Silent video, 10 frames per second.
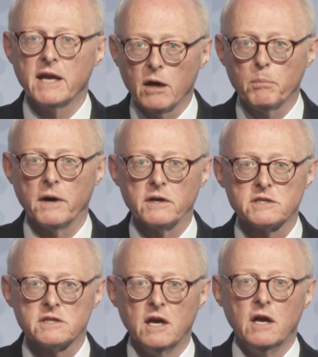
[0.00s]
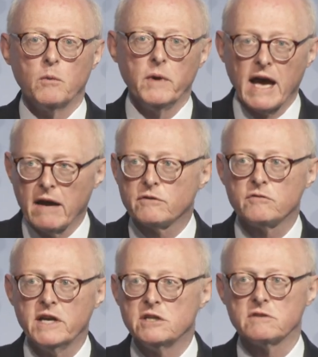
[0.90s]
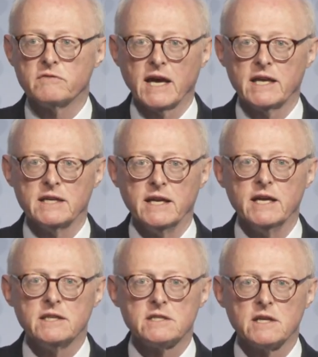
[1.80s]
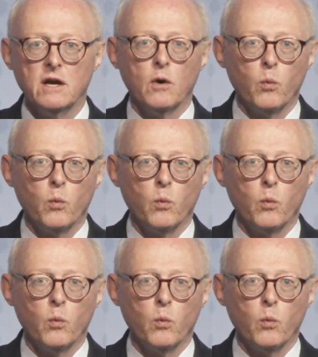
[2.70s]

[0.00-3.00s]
help us. We have a range of candidates.